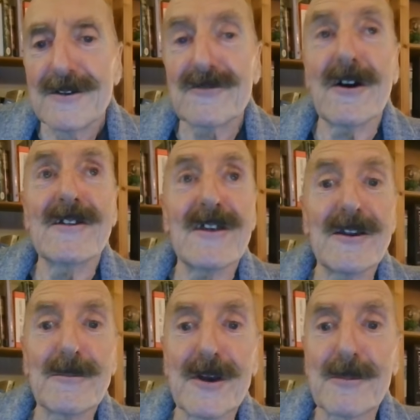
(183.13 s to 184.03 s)
Try
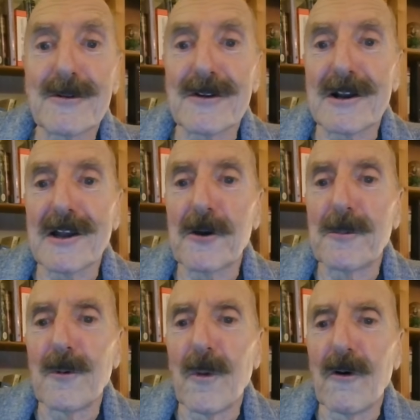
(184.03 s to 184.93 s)
telling people that
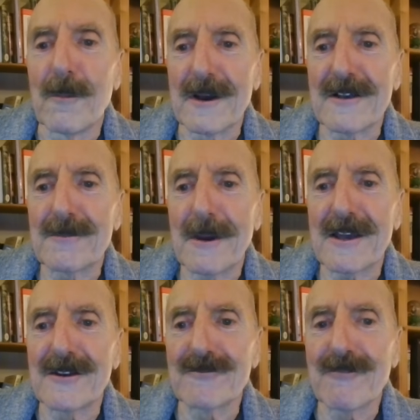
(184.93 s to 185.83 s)
global warming is
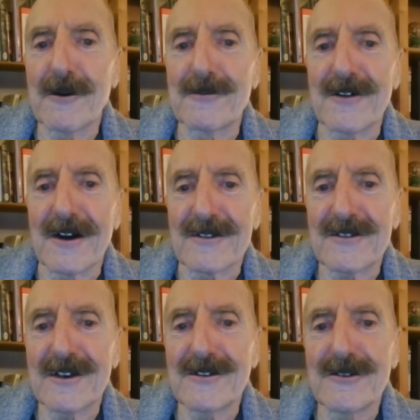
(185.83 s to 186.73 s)
making the roads
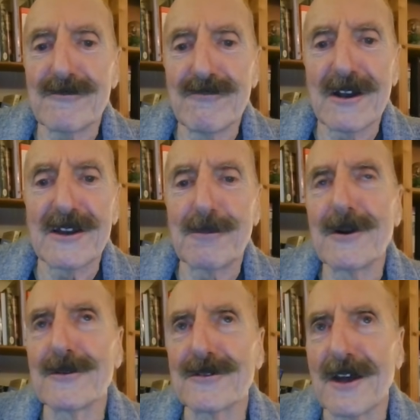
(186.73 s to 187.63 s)
icy and you really
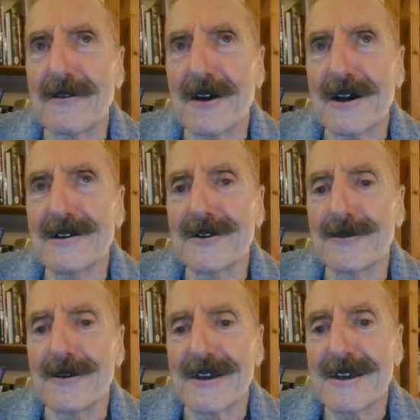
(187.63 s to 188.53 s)
will sound like a
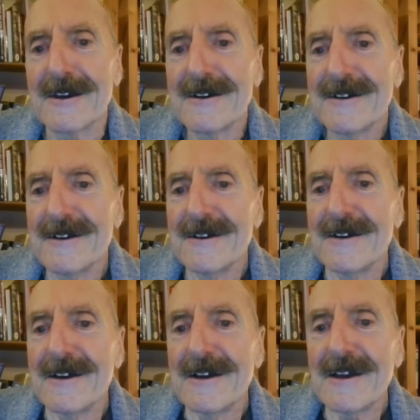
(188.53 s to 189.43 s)
loony.
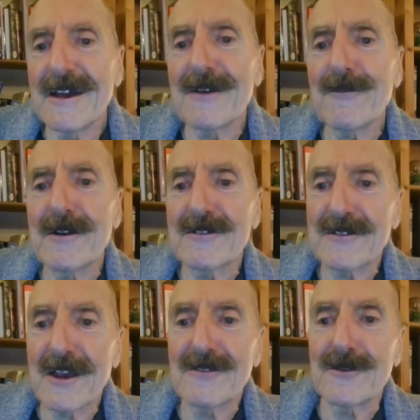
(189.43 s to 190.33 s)
If
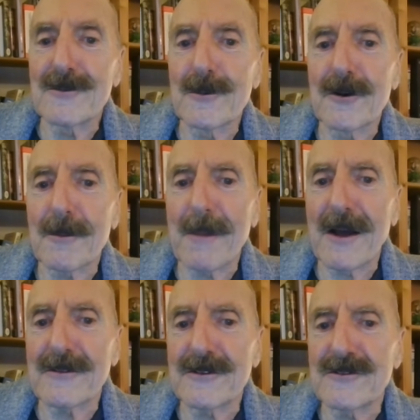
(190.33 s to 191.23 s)
instead you talk
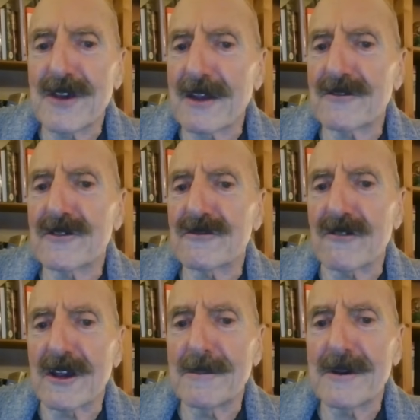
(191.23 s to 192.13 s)
about the jet
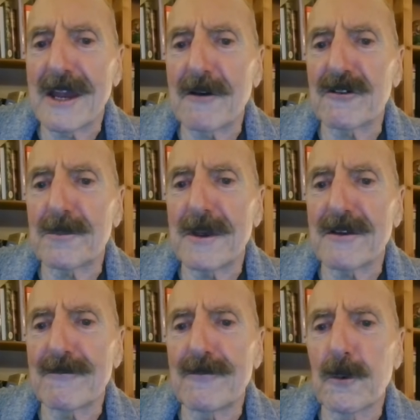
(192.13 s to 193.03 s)
stream and how it's
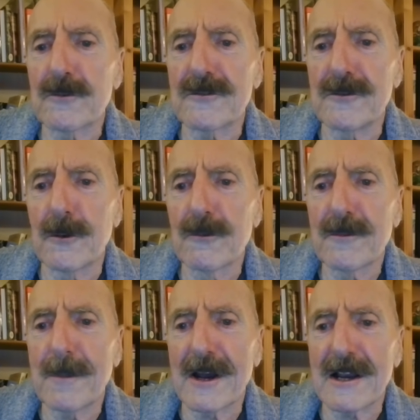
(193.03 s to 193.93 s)
being forced
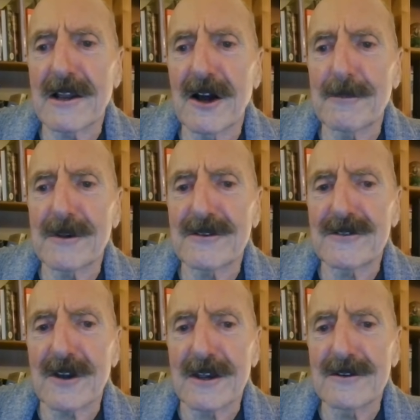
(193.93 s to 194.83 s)
north by climate
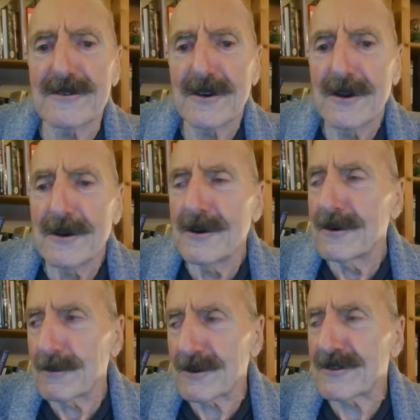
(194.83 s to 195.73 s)
change,
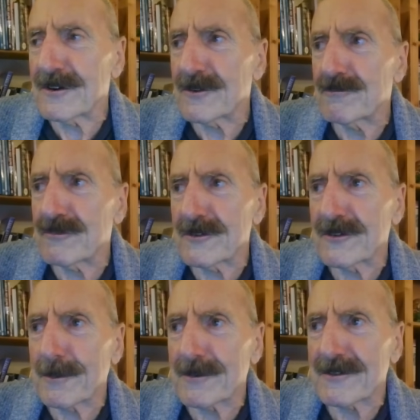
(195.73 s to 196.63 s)
which is
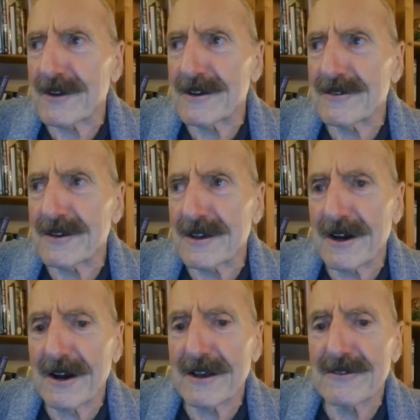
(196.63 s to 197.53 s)

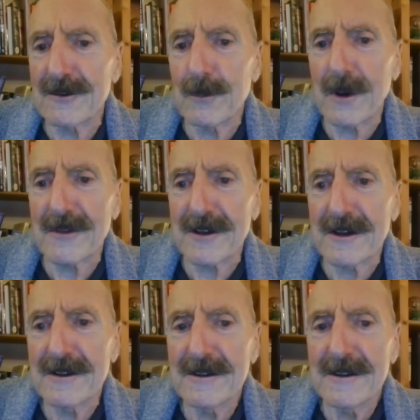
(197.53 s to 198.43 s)
precipitating icy weather,